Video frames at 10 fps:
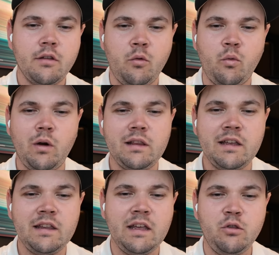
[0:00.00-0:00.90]
What
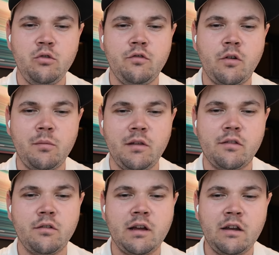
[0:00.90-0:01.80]
can they do from
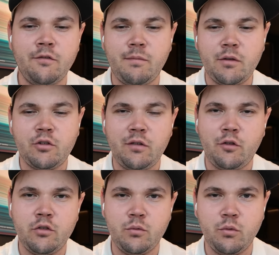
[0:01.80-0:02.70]
this to kind of make sure they
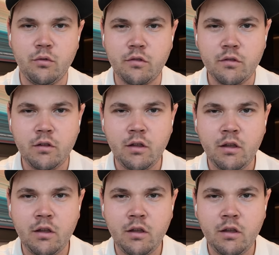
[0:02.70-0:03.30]
follow the rules?